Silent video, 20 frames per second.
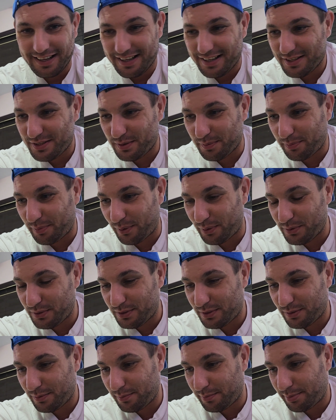supposed
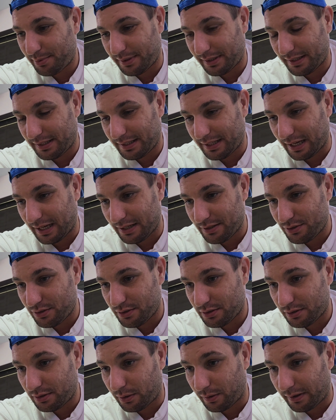to, but yeah, I
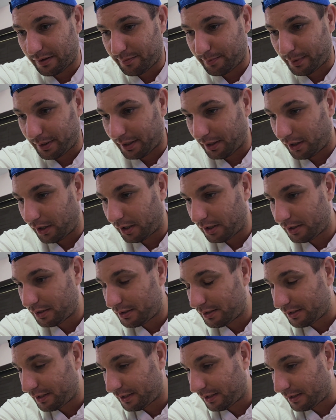just go off my
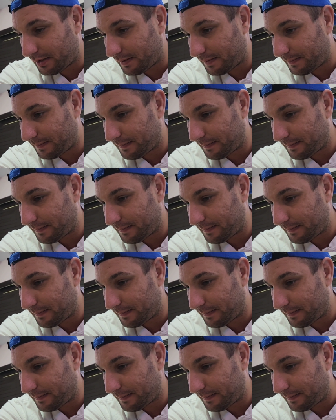heart, and